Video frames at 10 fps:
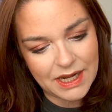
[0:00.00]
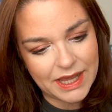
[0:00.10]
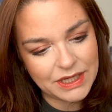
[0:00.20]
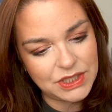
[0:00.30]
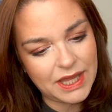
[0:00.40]
I
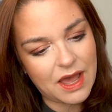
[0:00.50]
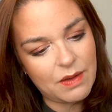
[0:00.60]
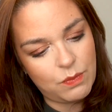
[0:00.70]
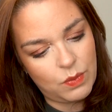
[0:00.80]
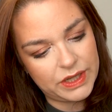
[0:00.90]
actually
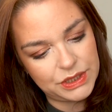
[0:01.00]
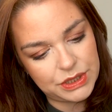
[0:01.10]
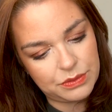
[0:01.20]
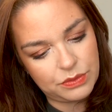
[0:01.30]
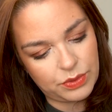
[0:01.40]
have 1,
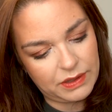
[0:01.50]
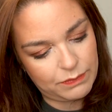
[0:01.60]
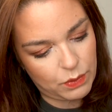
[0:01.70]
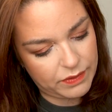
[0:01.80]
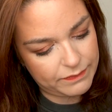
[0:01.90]
2, 3,
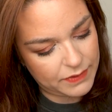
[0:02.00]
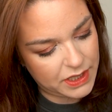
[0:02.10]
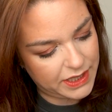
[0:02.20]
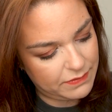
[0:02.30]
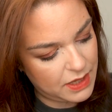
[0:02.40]
4,
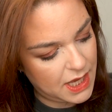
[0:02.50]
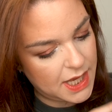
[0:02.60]
5,